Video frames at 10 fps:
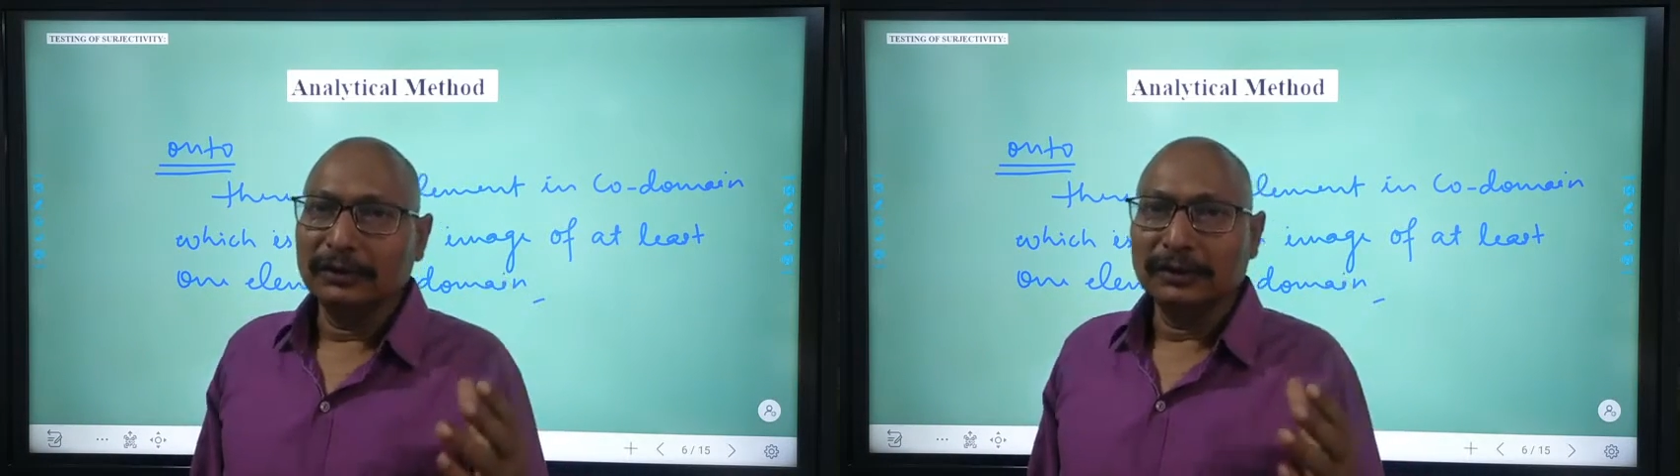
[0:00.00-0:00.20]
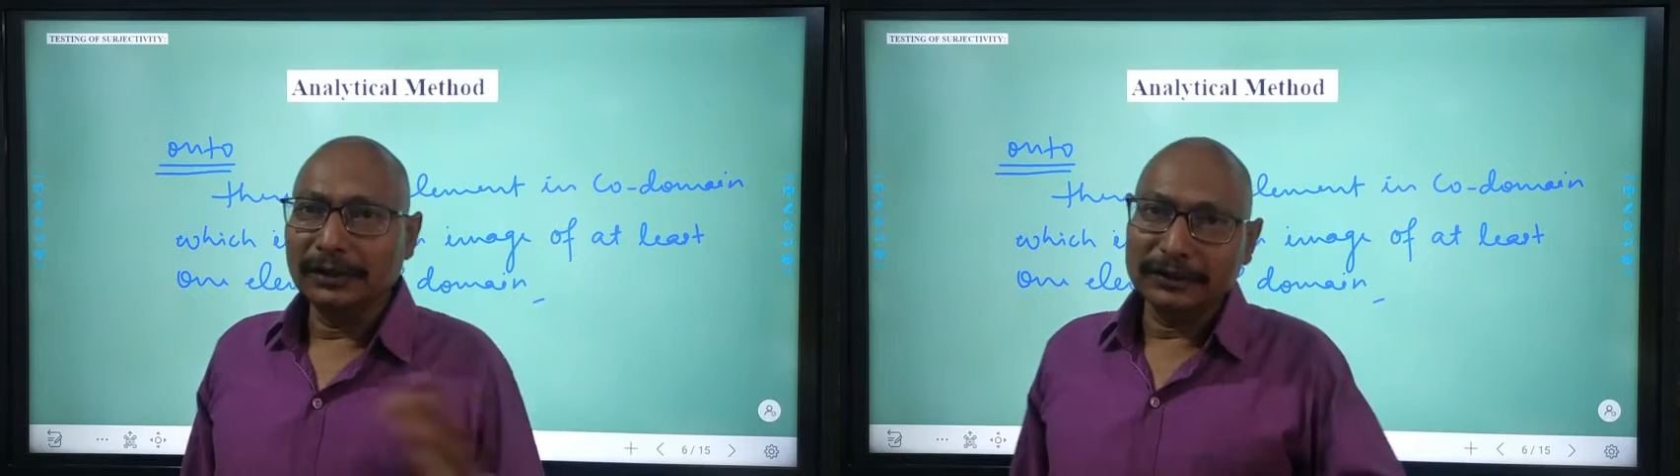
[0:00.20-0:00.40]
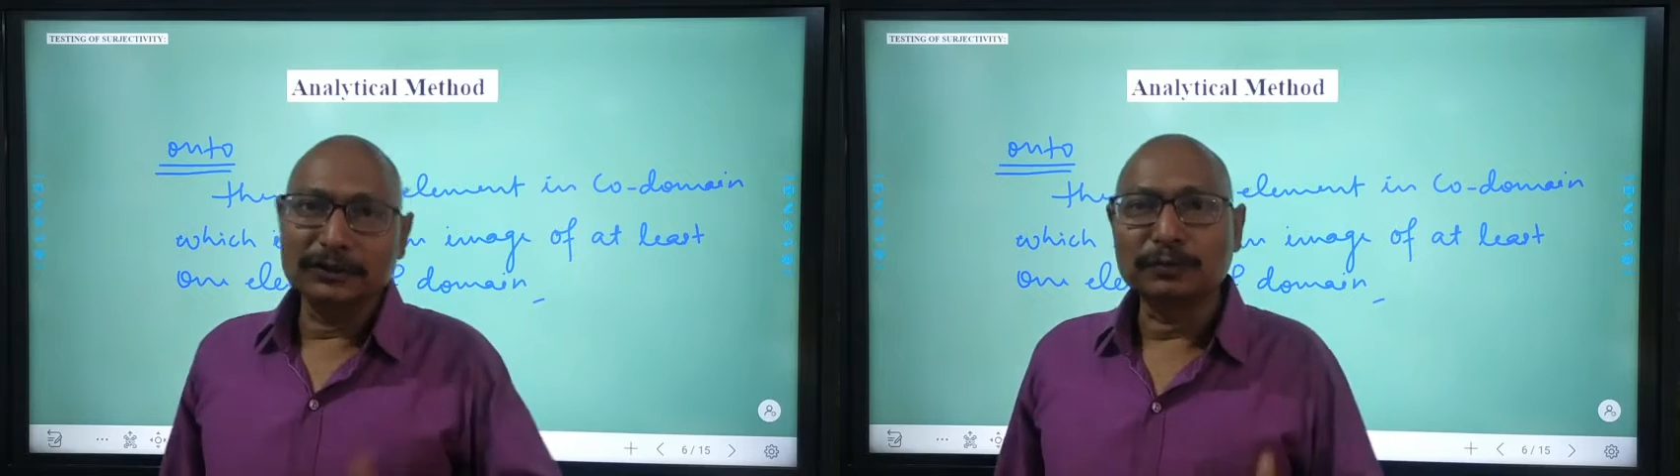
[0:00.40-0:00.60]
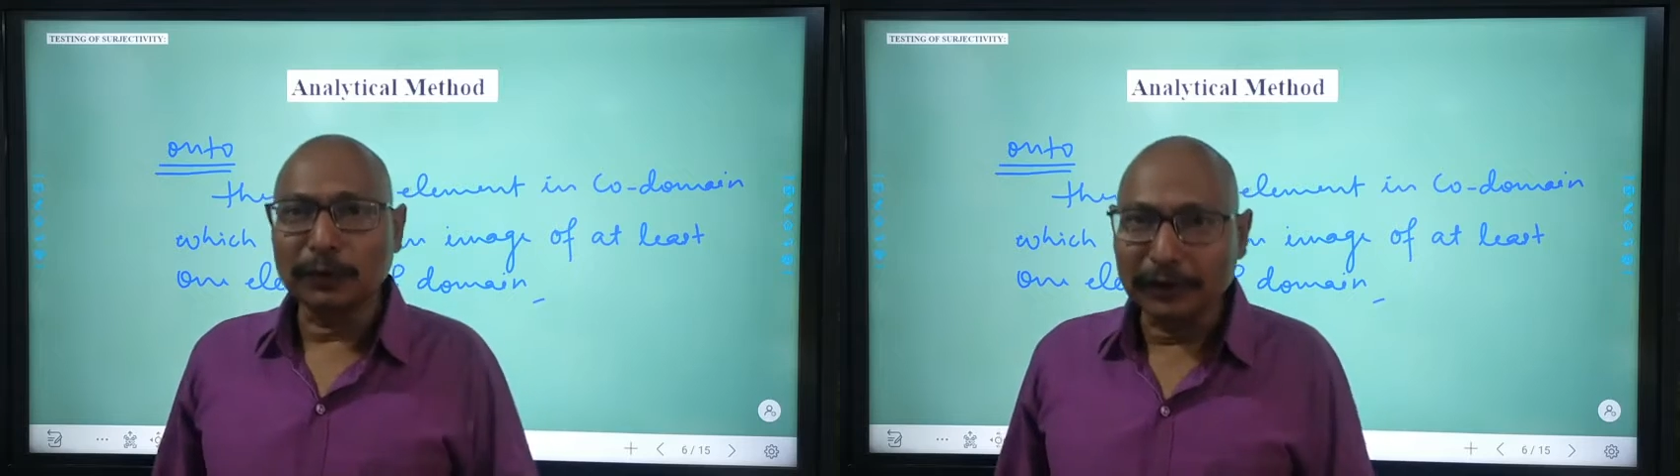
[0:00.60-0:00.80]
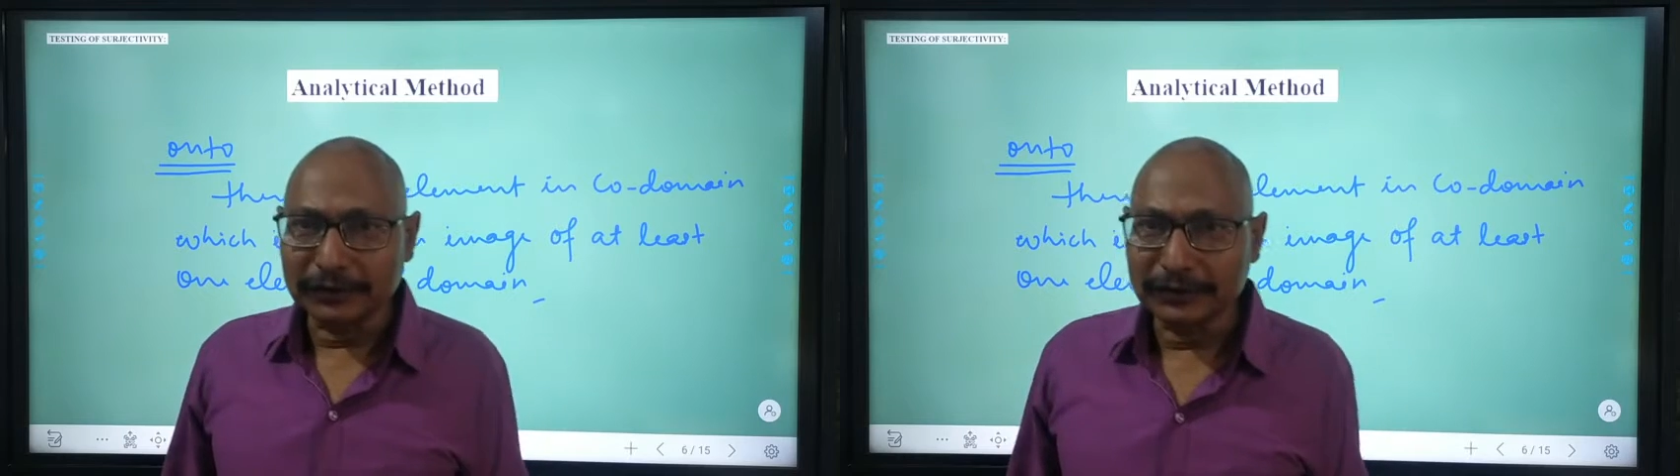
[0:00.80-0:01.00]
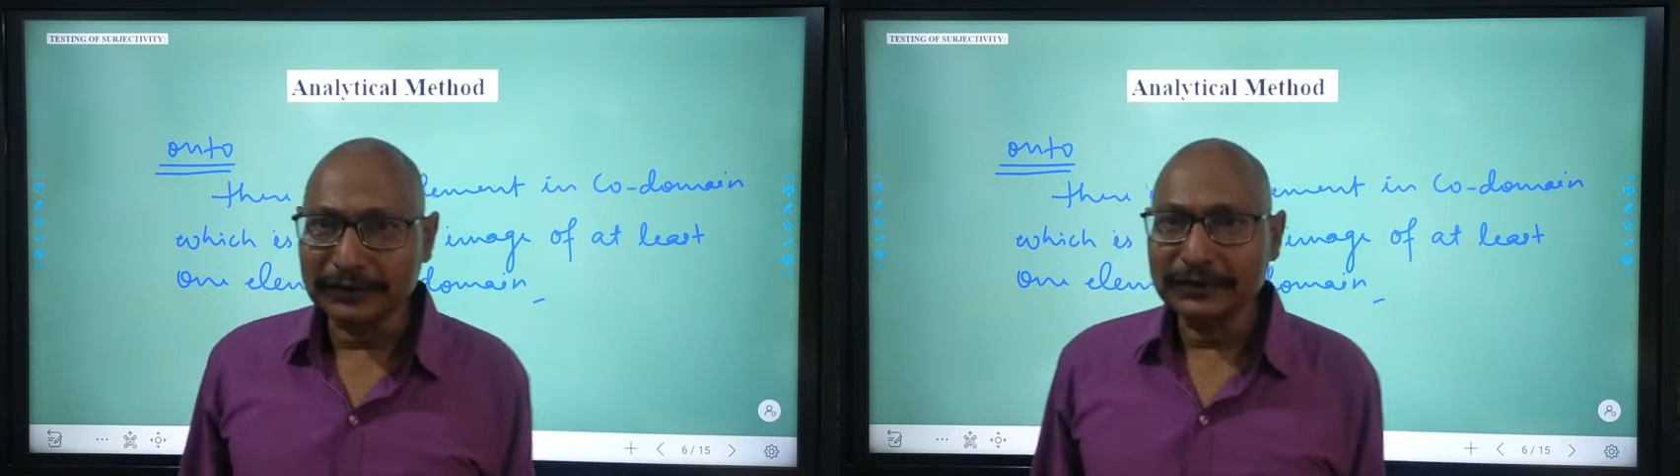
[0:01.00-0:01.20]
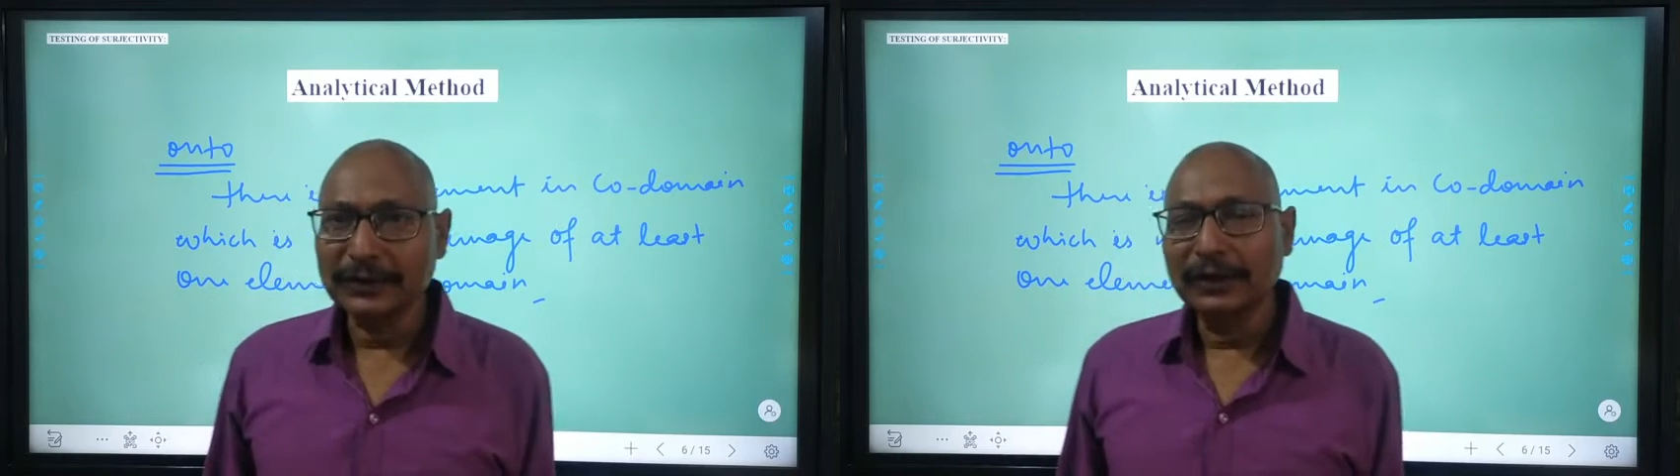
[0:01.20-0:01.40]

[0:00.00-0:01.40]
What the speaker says: in this process.